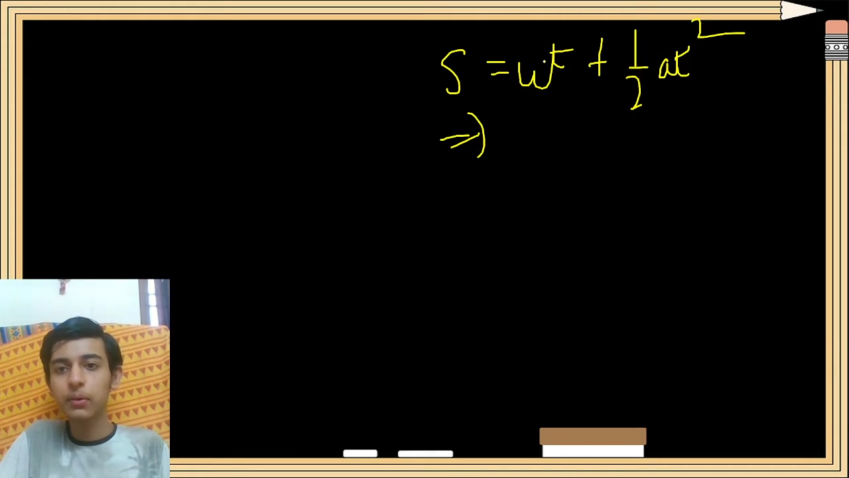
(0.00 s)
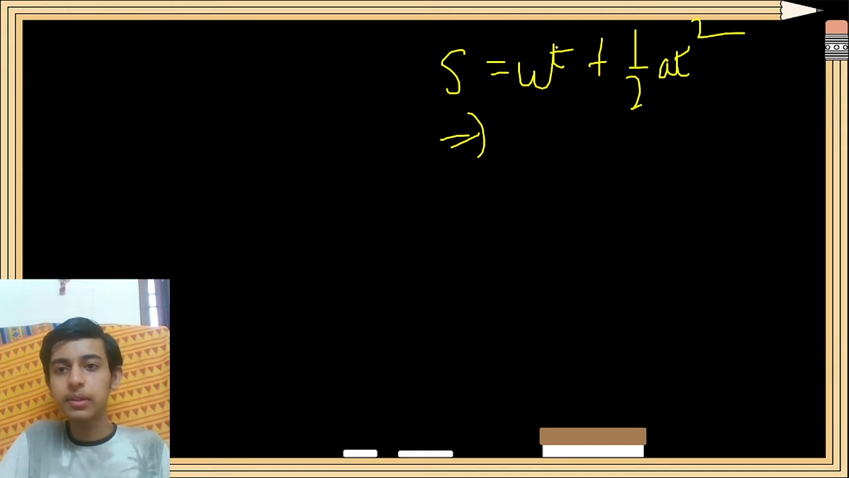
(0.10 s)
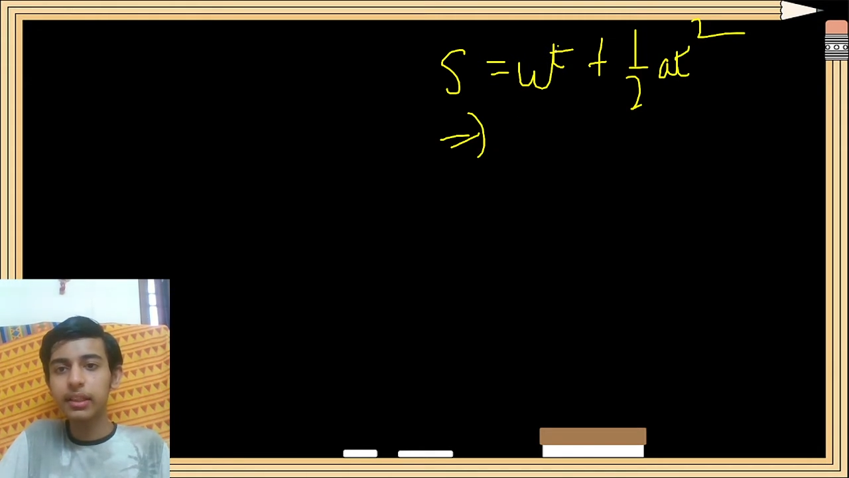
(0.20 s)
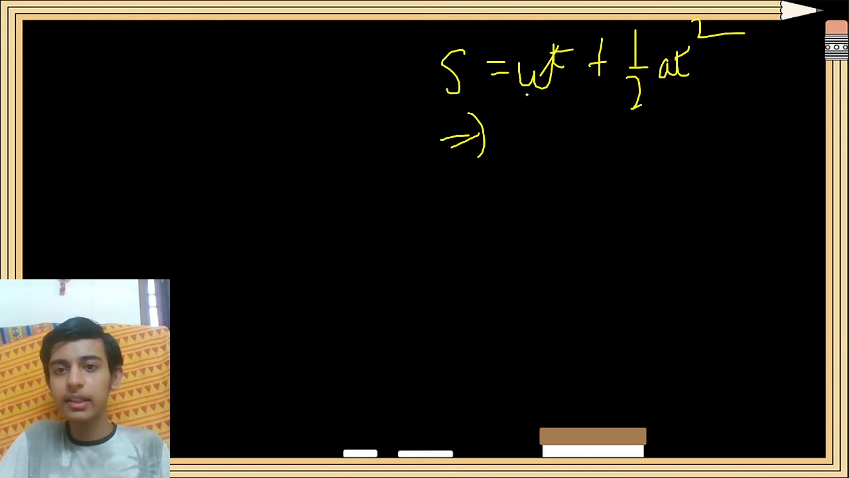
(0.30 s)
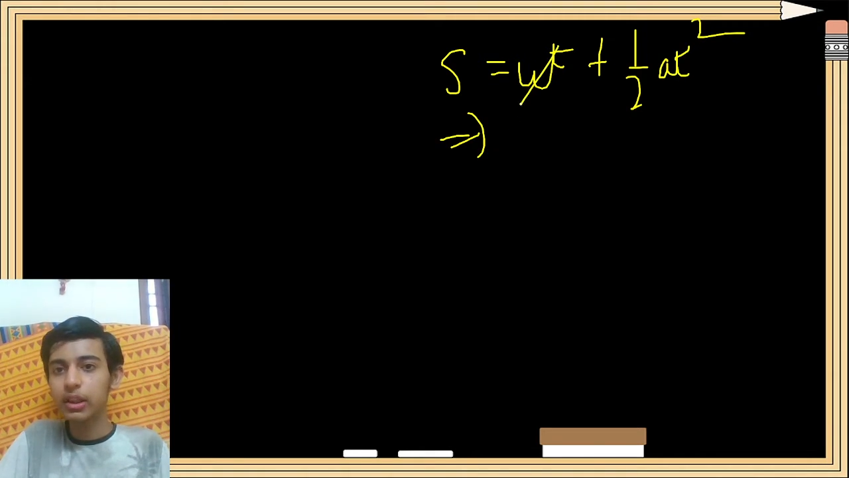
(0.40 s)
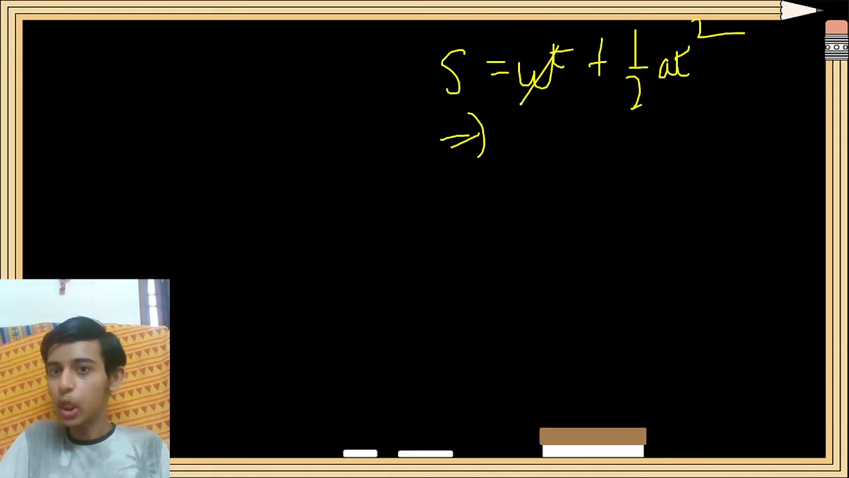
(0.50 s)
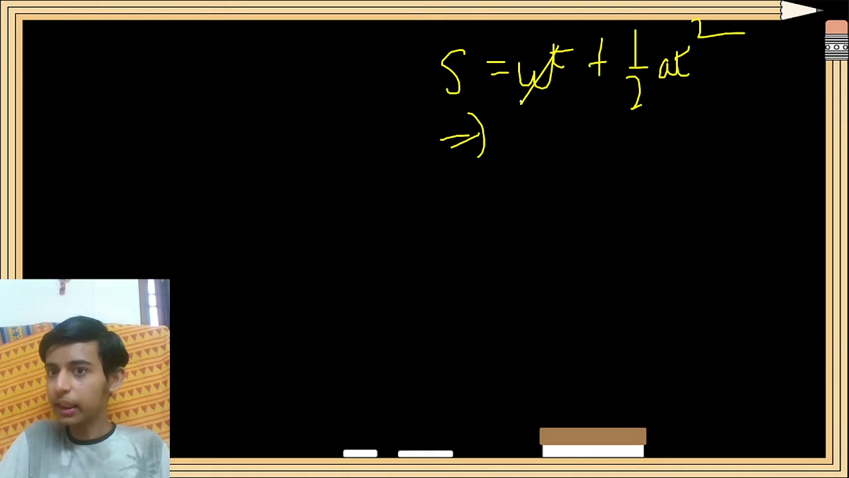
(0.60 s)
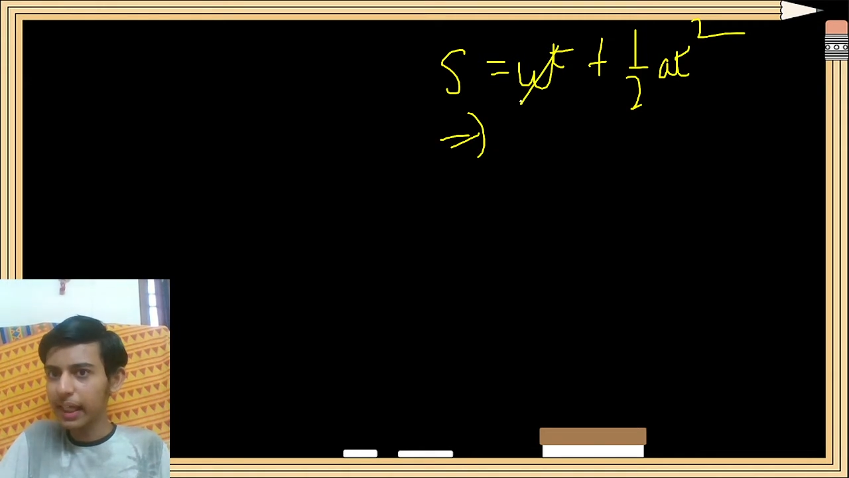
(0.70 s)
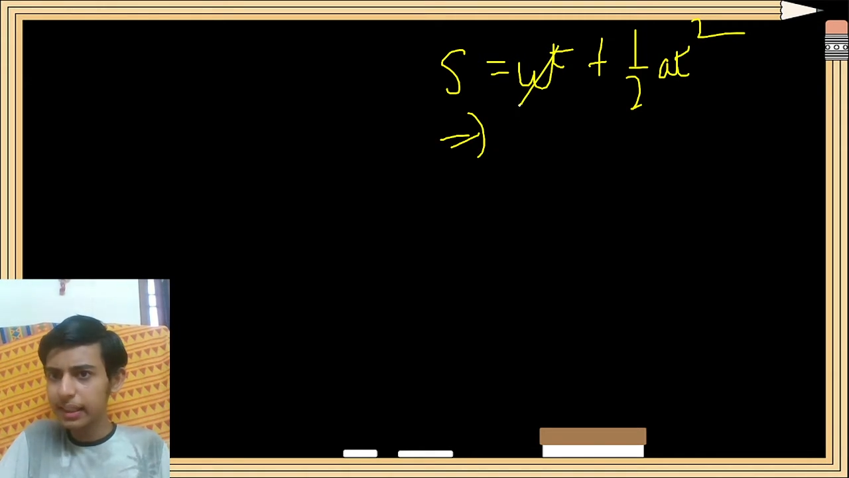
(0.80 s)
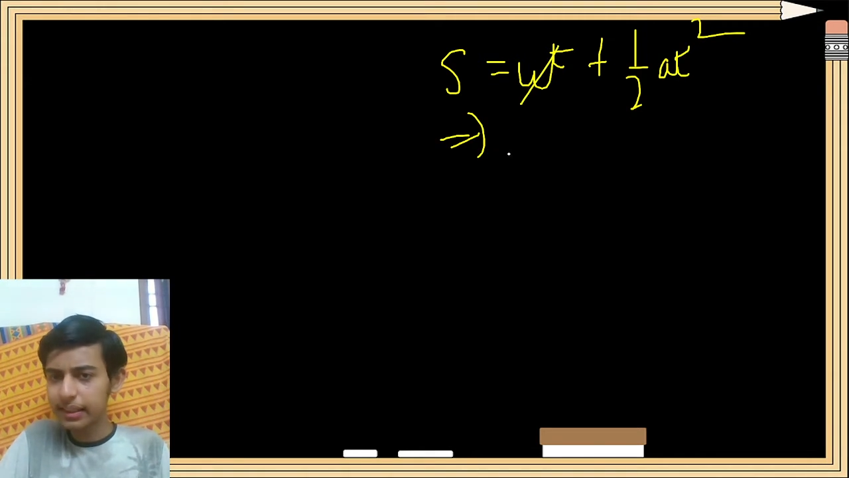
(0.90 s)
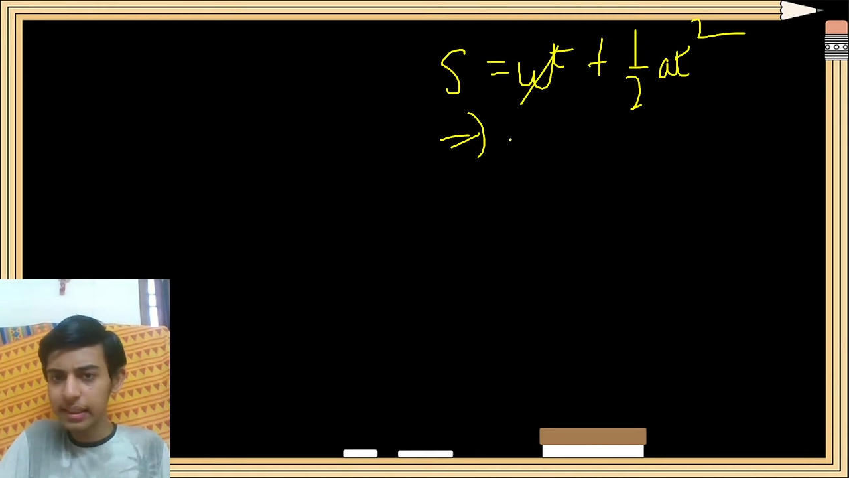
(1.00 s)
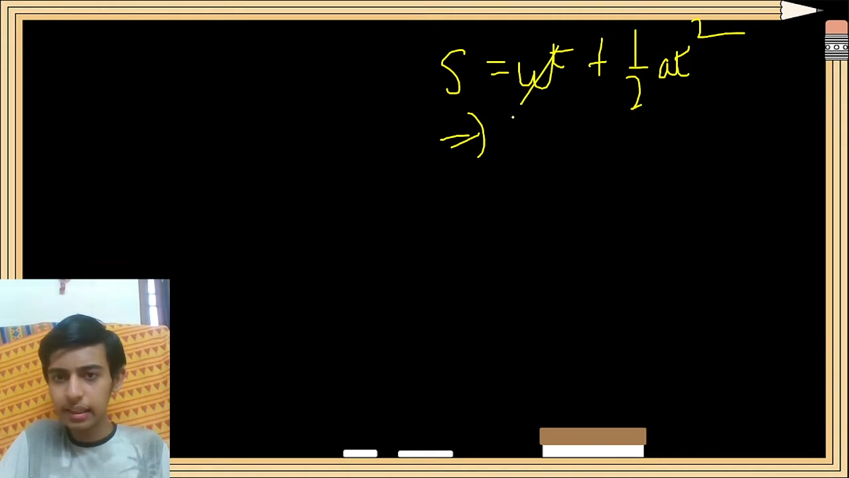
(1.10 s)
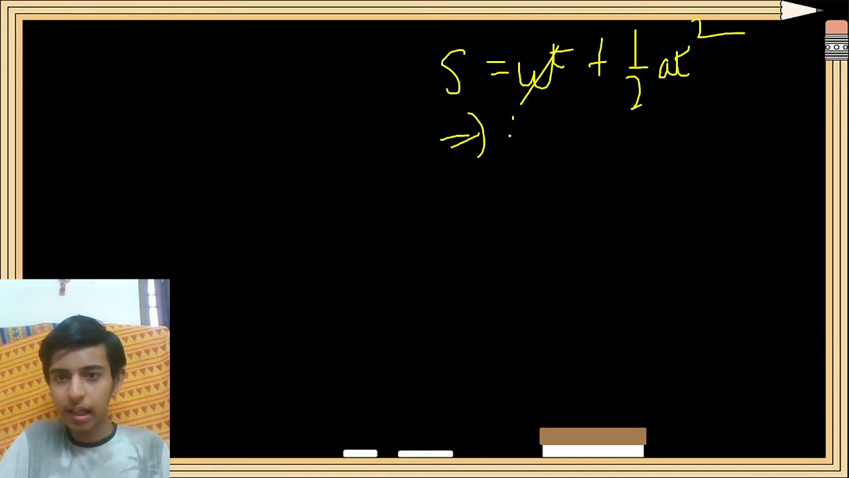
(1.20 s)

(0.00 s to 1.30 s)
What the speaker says: so this got cancelled.